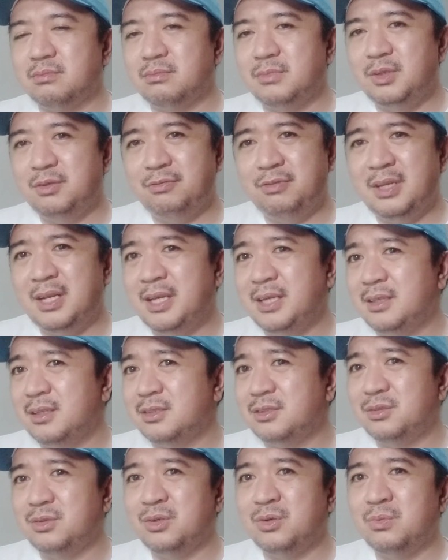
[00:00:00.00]
you feel like
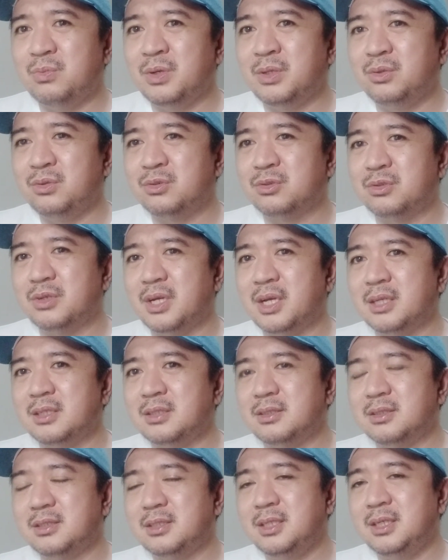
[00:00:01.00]
there's no one to
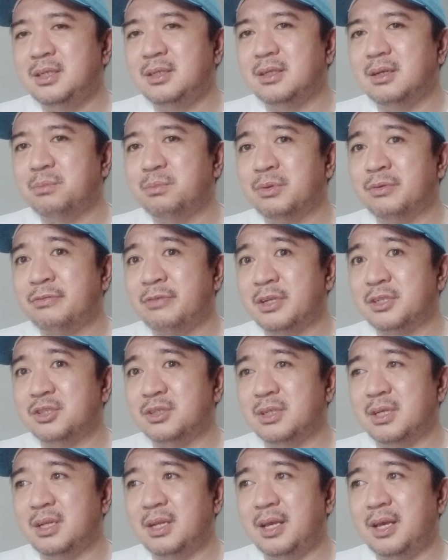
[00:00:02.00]
trust, seek a
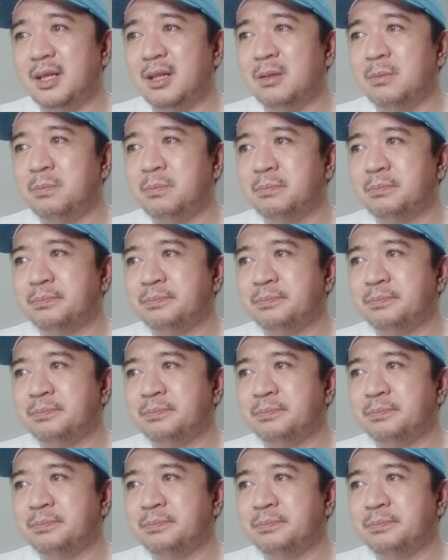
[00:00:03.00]
professional help.